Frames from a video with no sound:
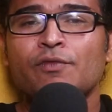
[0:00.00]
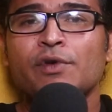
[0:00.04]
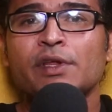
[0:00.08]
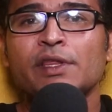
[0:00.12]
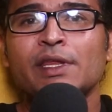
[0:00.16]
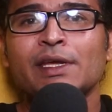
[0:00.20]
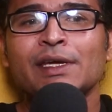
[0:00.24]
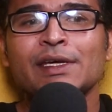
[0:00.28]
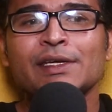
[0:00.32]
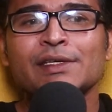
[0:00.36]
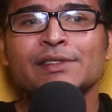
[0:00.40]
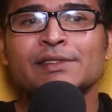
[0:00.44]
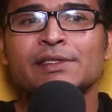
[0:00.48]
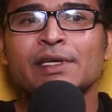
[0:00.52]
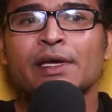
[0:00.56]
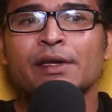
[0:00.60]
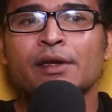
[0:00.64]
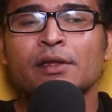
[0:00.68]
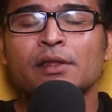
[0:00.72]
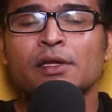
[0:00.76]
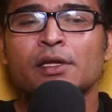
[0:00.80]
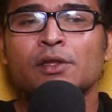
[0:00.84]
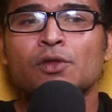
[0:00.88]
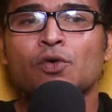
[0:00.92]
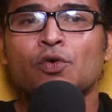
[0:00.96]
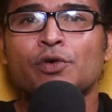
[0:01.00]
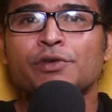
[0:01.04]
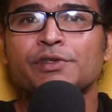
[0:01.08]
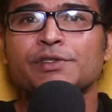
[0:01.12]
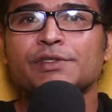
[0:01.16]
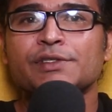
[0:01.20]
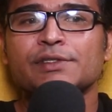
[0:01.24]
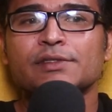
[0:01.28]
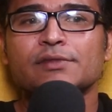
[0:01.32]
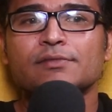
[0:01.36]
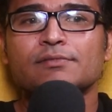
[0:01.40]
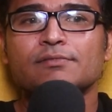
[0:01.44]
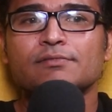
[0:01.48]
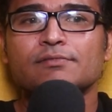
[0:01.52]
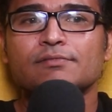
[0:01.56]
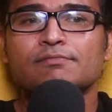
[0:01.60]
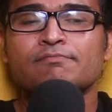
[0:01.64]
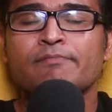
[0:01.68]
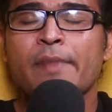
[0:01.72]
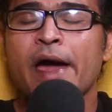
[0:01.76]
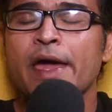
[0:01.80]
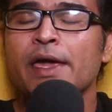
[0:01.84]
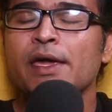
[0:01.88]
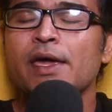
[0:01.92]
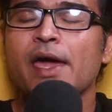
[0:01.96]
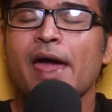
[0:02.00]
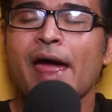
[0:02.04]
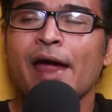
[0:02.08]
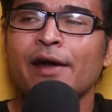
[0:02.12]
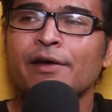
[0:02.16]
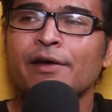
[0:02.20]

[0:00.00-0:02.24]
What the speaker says: Everything is there in the notes. My